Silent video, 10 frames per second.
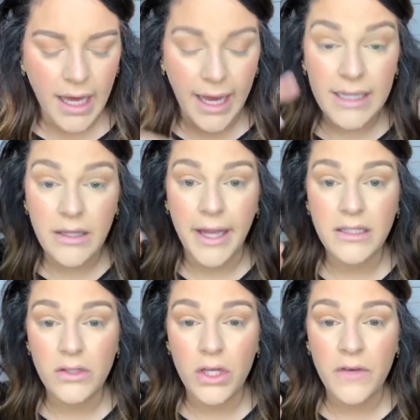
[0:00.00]
I like
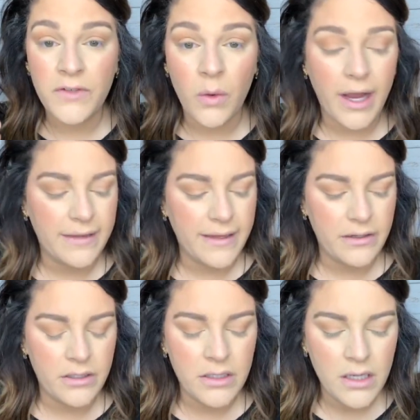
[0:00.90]
the look of no
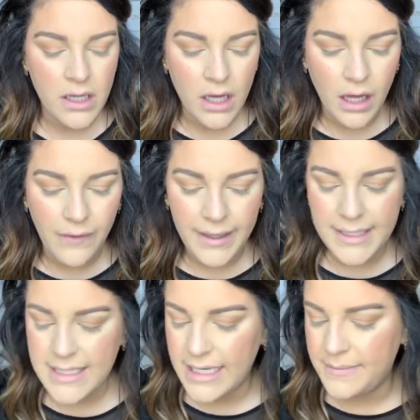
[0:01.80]
eyeliner a lot
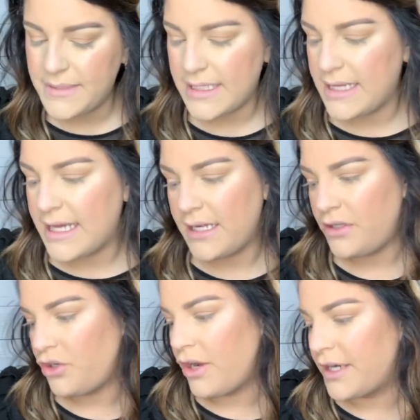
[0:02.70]
of times. And
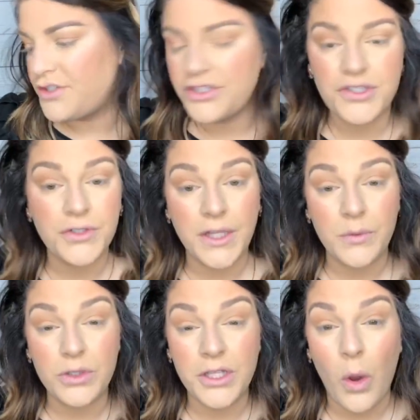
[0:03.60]
then your eyes just look
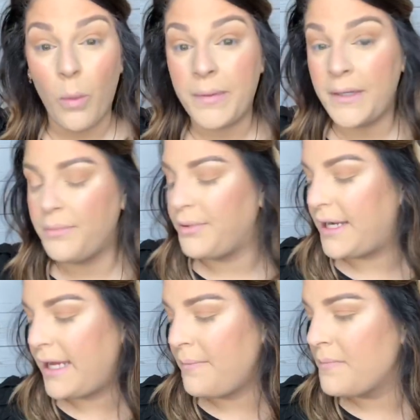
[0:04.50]
like really open and
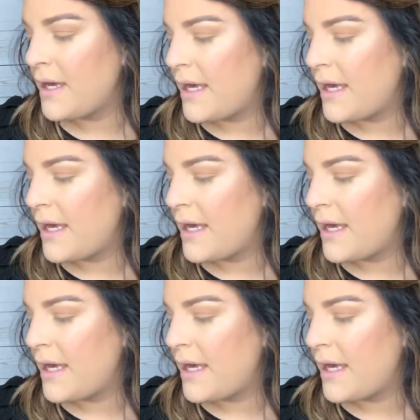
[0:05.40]
pretty.